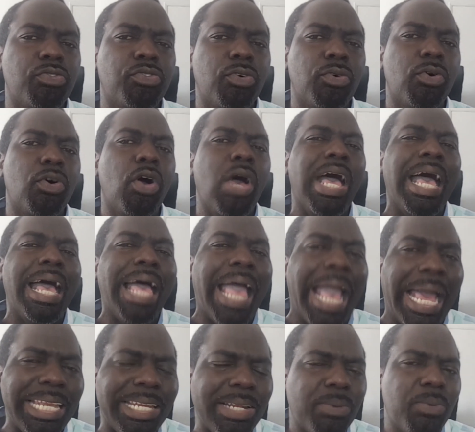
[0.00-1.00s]
for
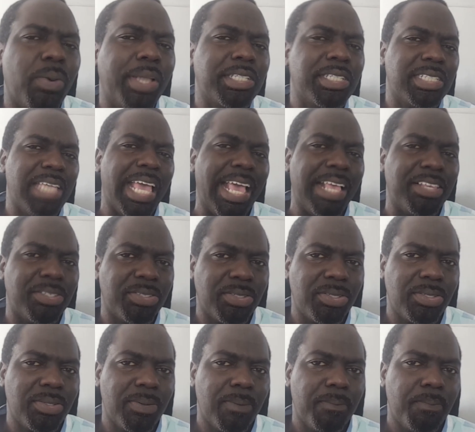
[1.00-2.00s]
adequate tests